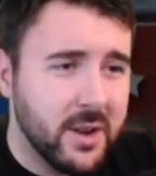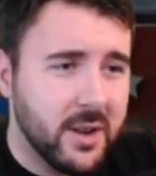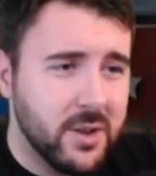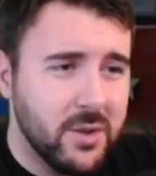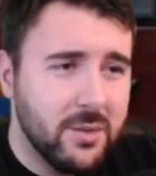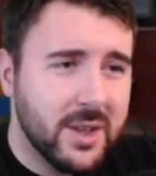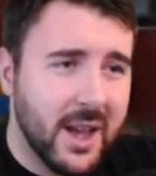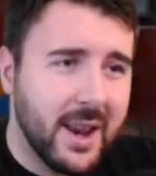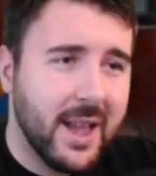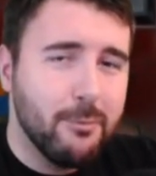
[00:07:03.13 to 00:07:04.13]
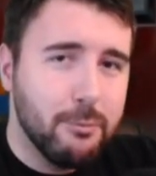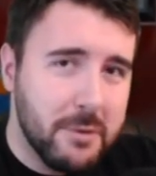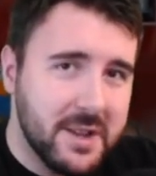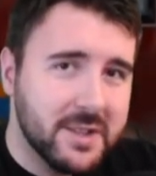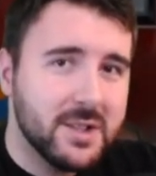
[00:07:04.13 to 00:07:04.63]
You get a
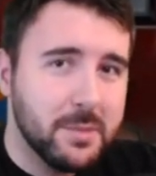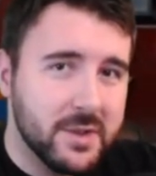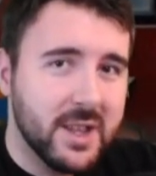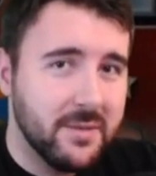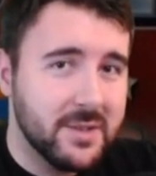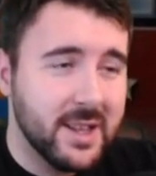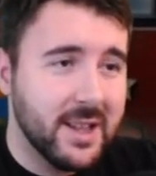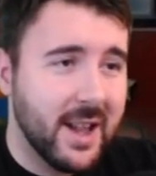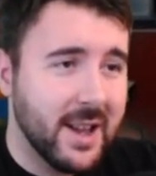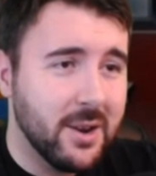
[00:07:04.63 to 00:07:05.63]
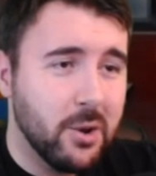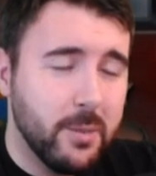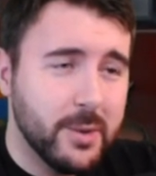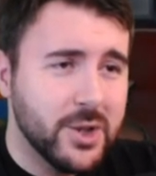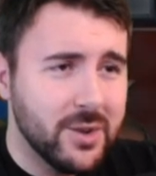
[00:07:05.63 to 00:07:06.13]
reasonable safety and an
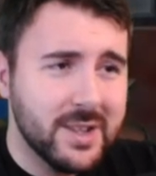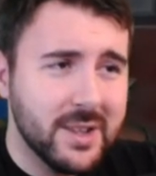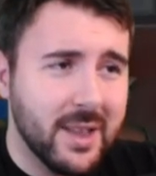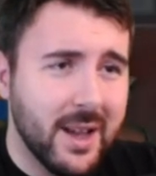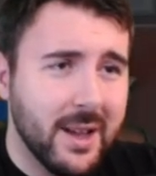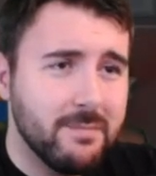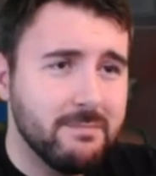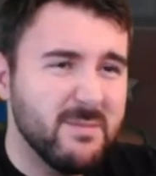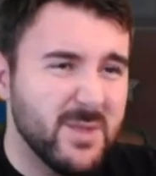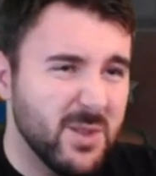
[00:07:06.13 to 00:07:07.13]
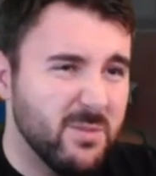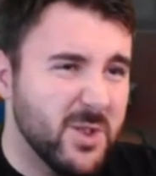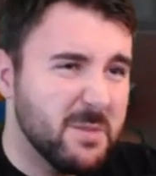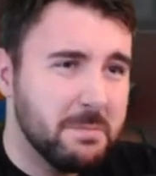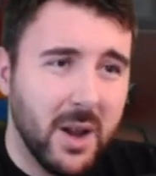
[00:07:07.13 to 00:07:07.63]
opportunity there to
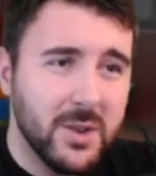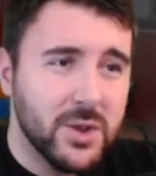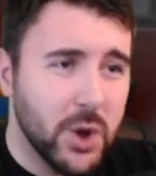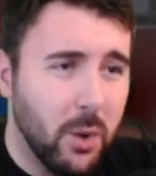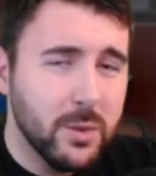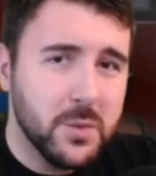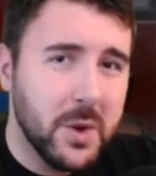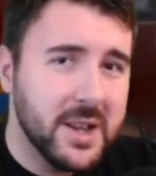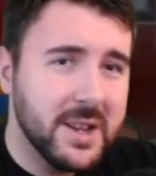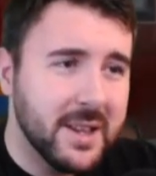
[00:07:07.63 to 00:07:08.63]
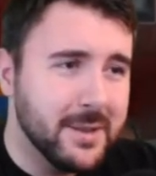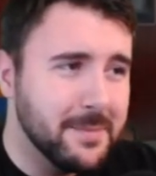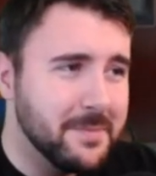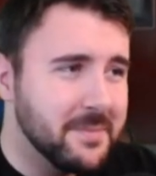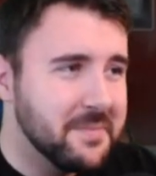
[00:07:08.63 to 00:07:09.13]
just punch holes where you need
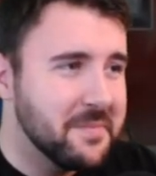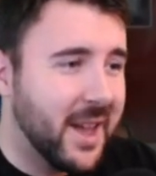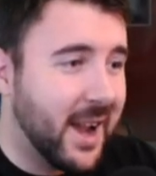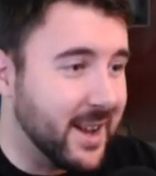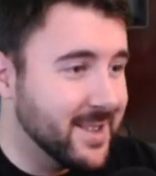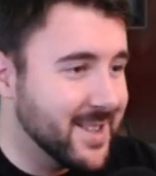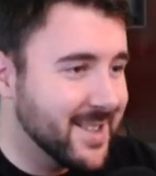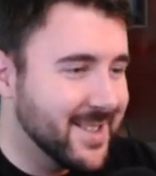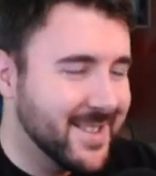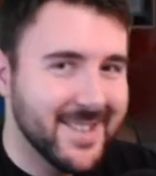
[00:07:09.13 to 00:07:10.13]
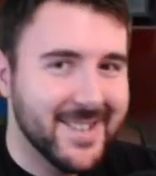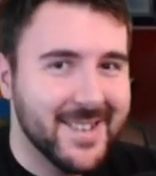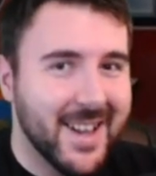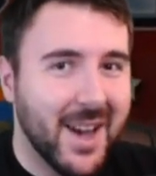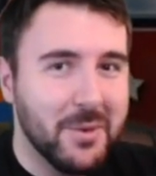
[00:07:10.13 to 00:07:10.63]
them and
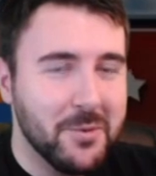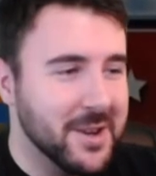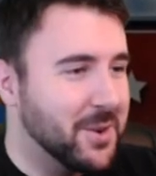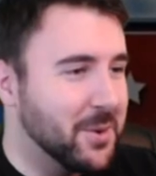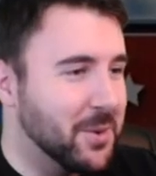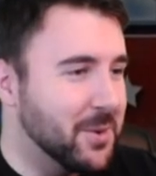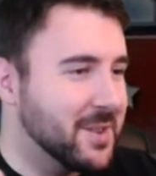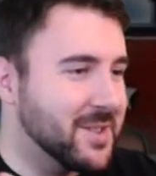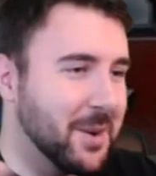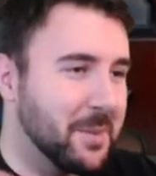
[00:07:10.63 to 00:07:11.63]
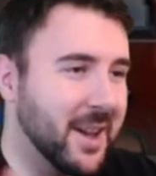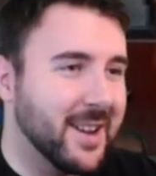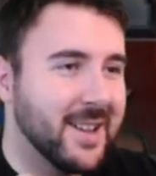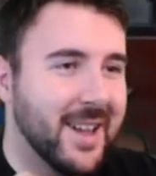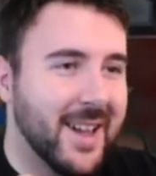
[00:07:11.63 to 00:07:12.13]
have a really cool star player,
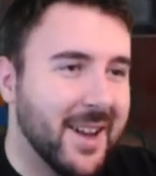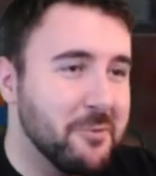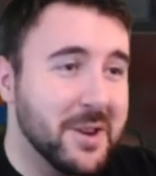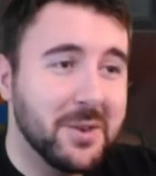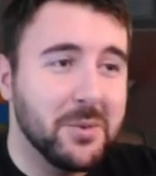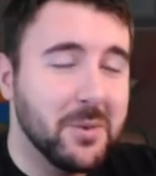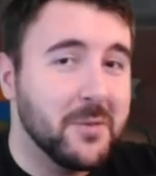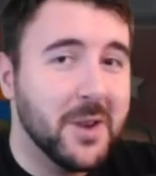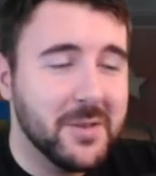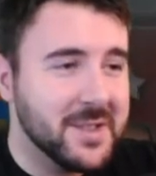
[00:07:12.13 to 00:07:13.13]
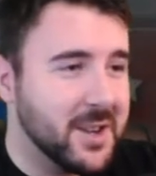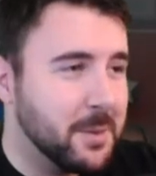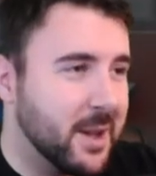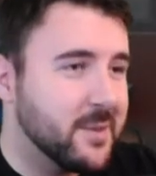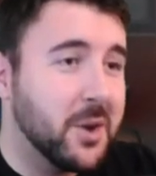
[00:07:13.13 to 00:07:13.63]
really cool fluffy star
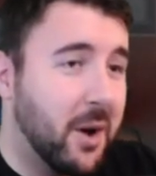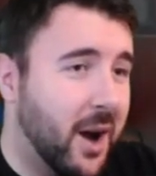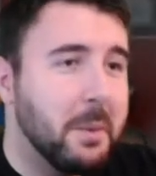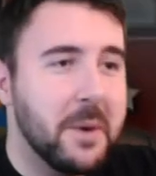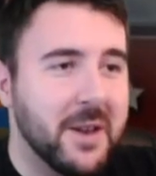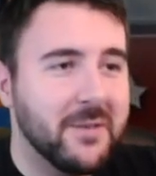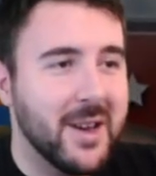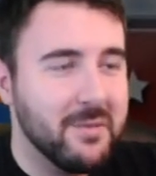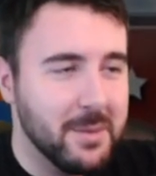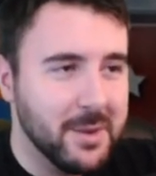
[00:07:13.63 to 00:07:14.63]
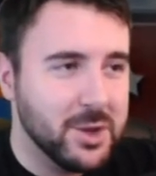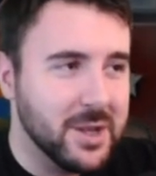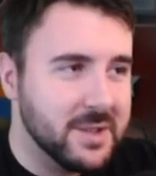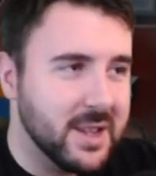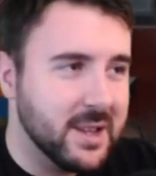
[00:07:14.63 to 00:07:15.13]
player. So I'm a big fan of Rumbelow
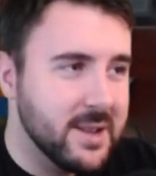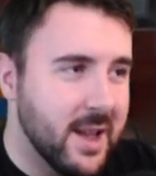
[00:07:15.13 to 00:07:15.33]
Sheepskin.